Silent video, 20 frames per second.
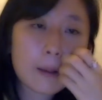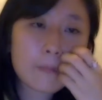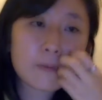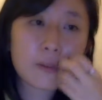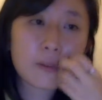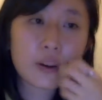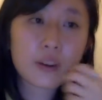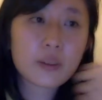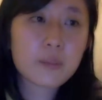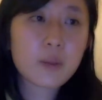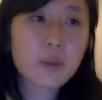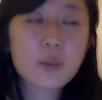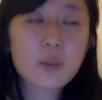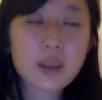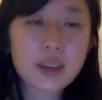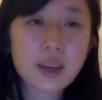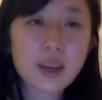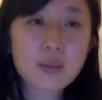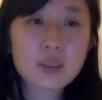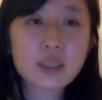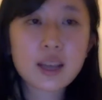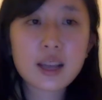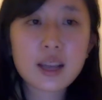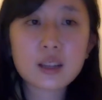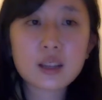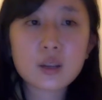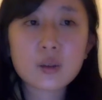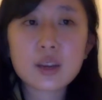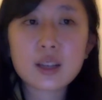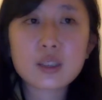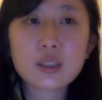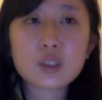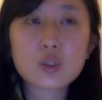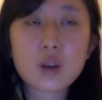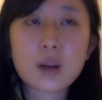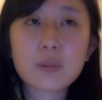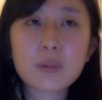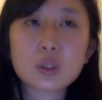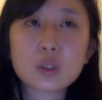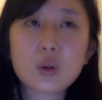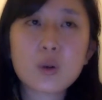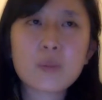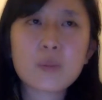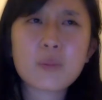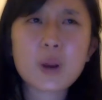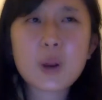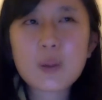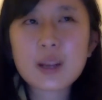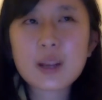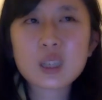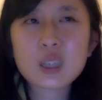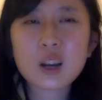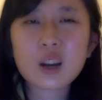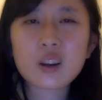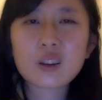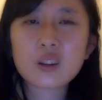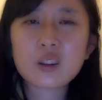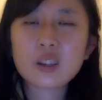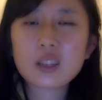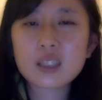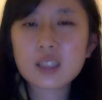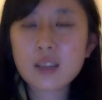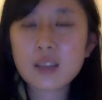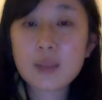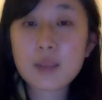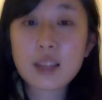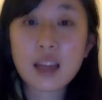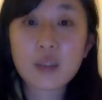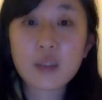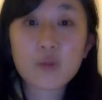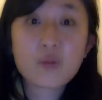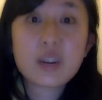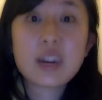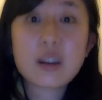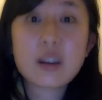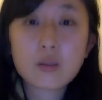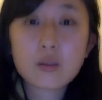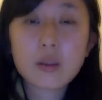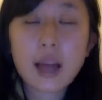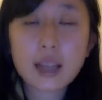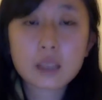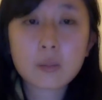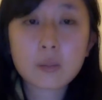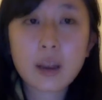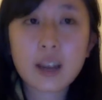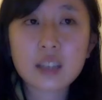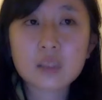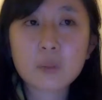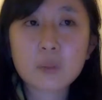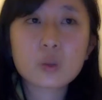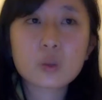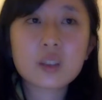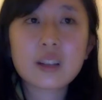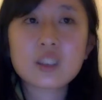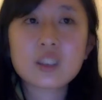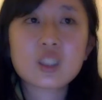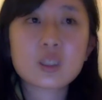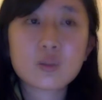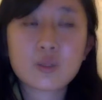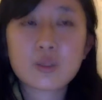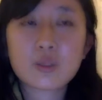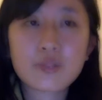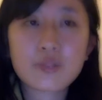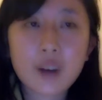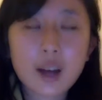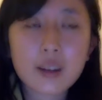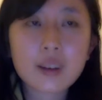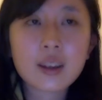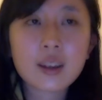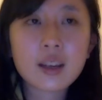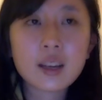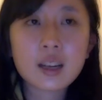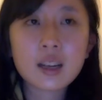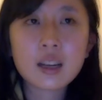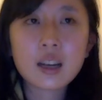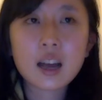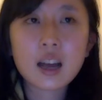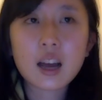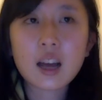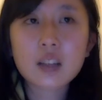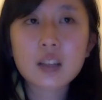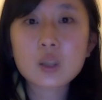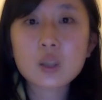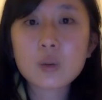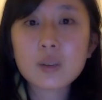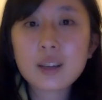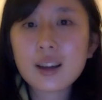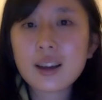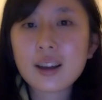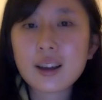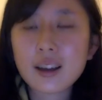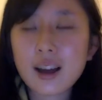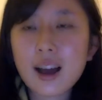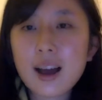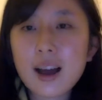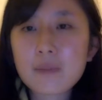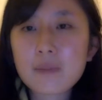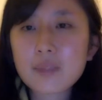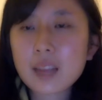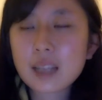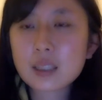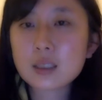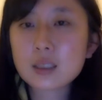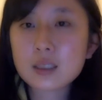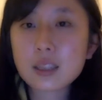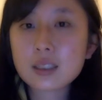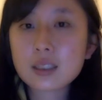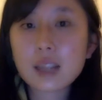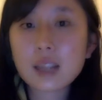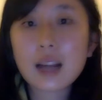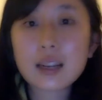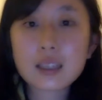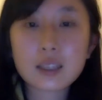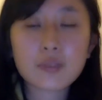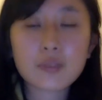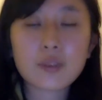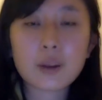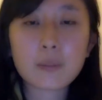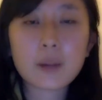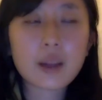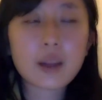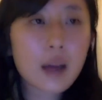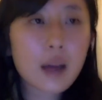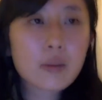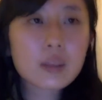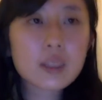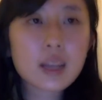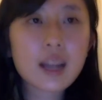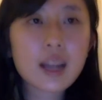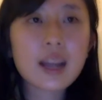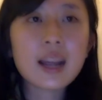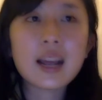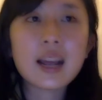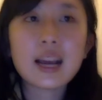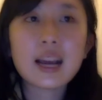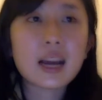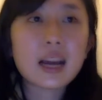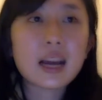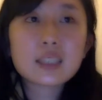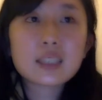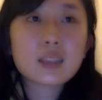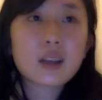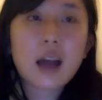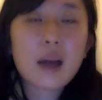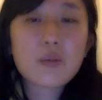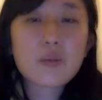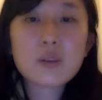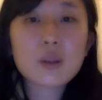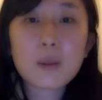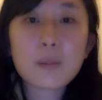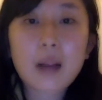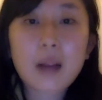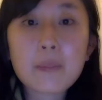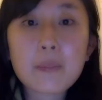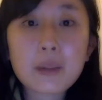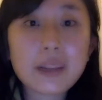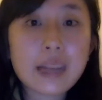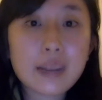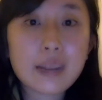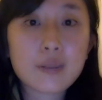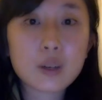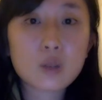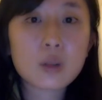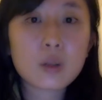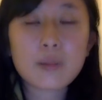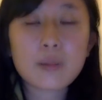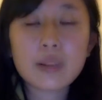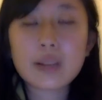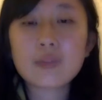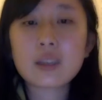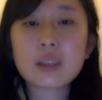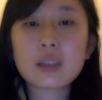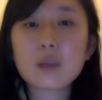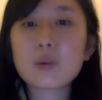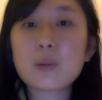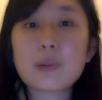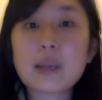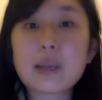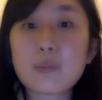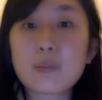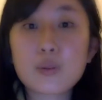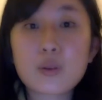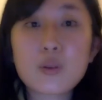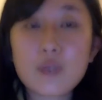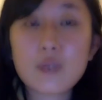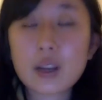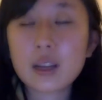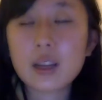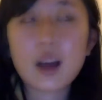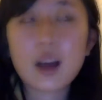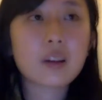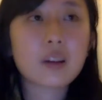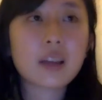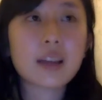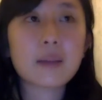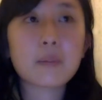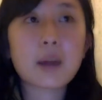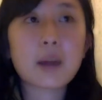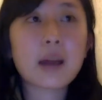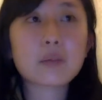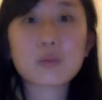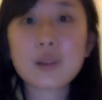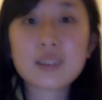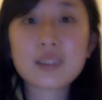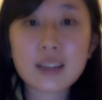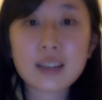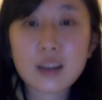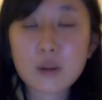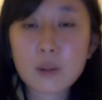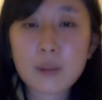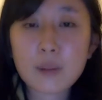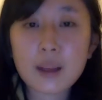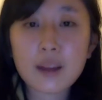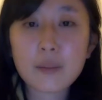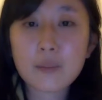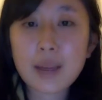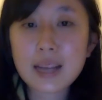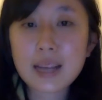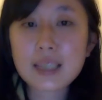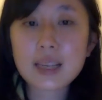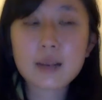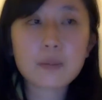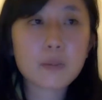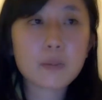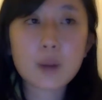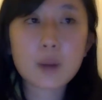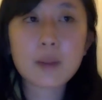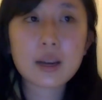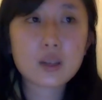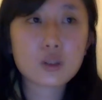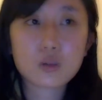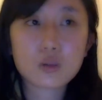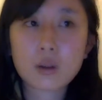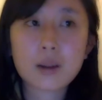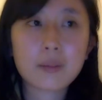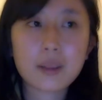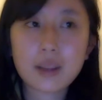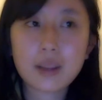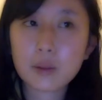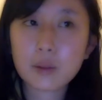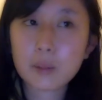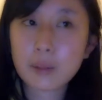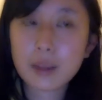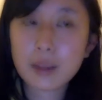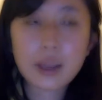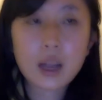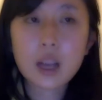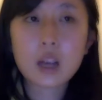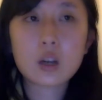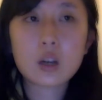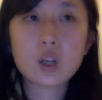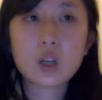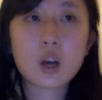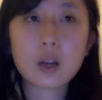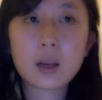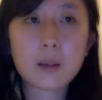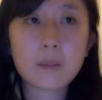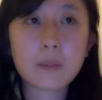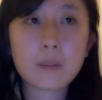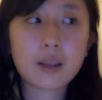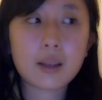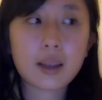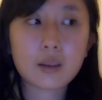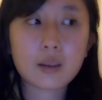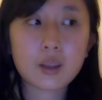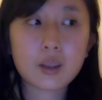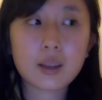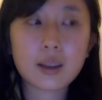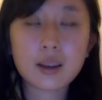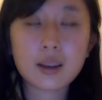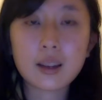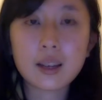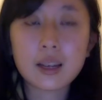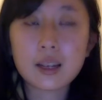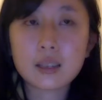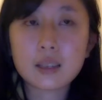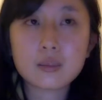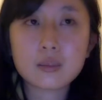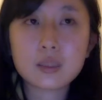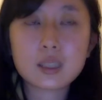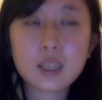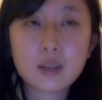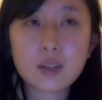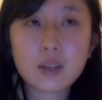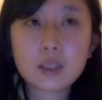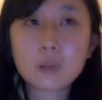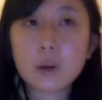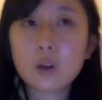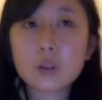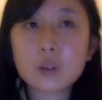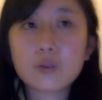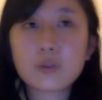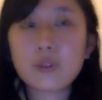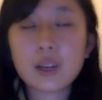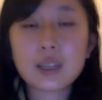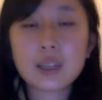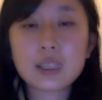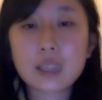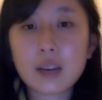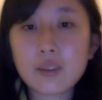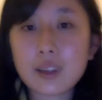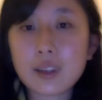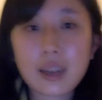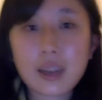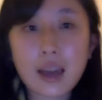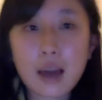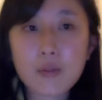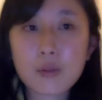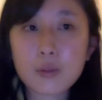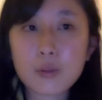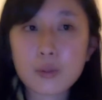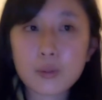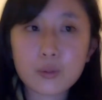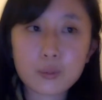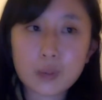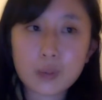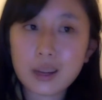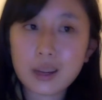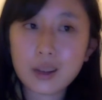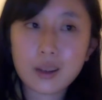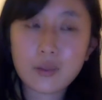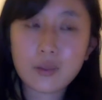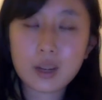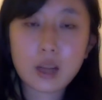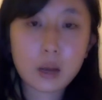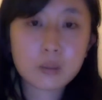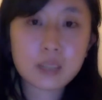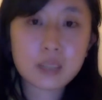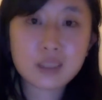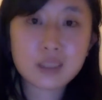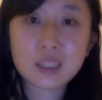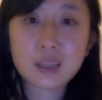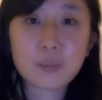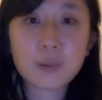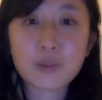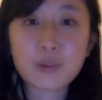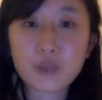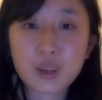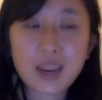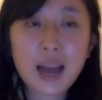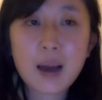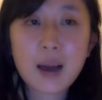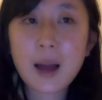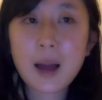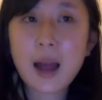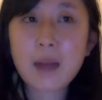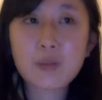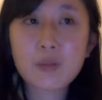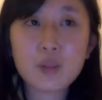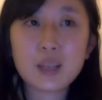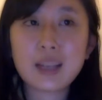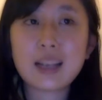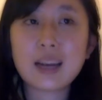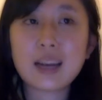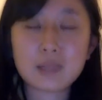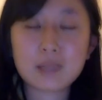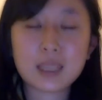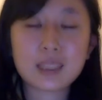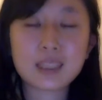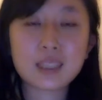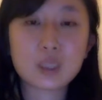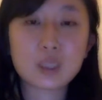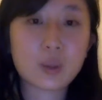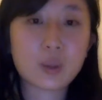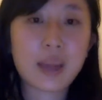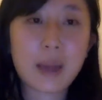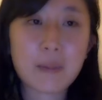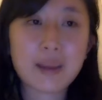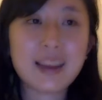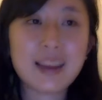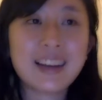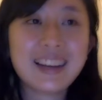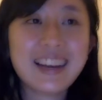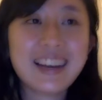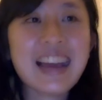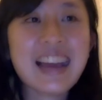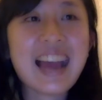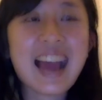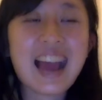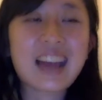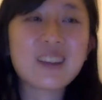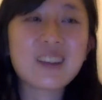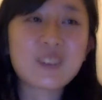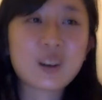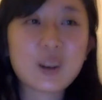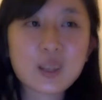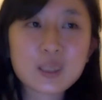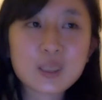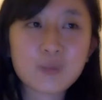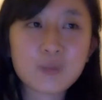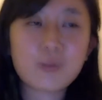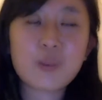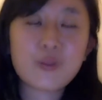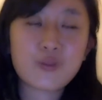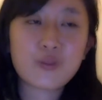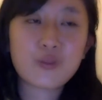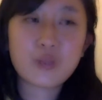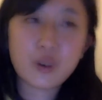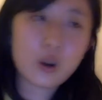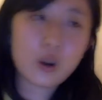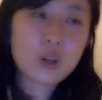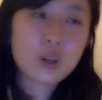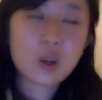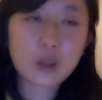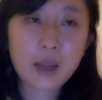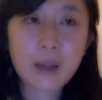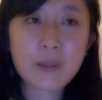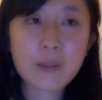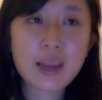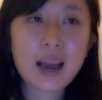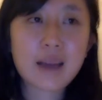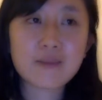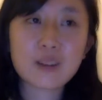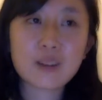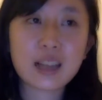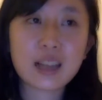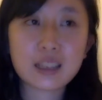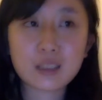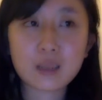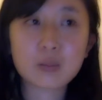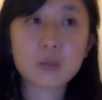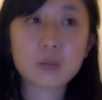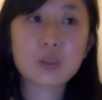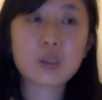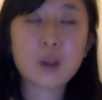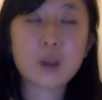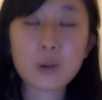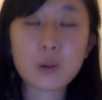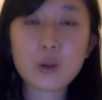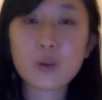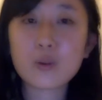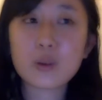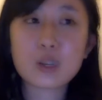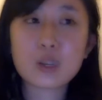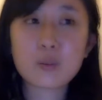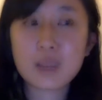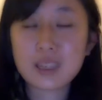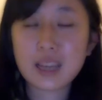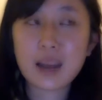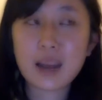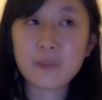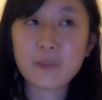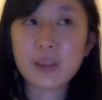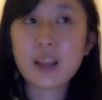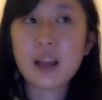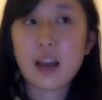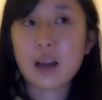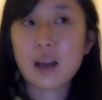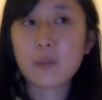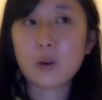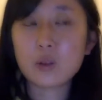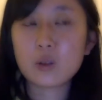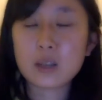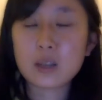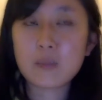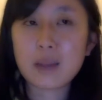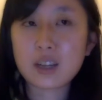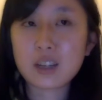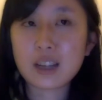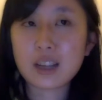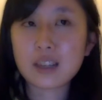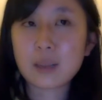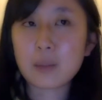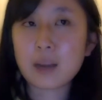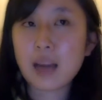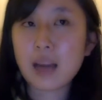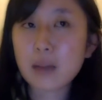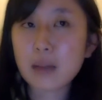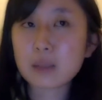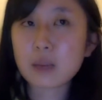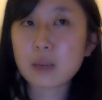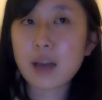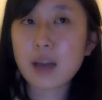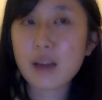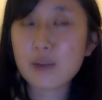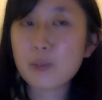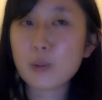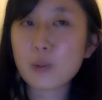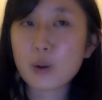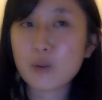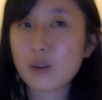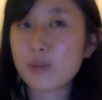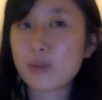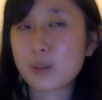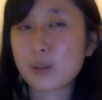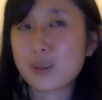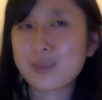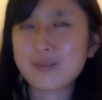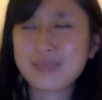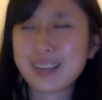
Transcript: For the moment, I would say Korean dramas on mermaids it doesn't give me that real aspect. It's mostly just for fun. So yeah, that's slightly different. But I would say I truly believe that they will be improving a lot, and perhaps one day there will be an amazing mermaid drama that will be talking like really serious but also funny stuff, and then I will be really obsessed with it. But for now, I'm really obsessed in Dokkaebi, and of course before Dokkaebi, I'm really excited with W, which means I'm always imagining that perhaps I will have a boyfriend for the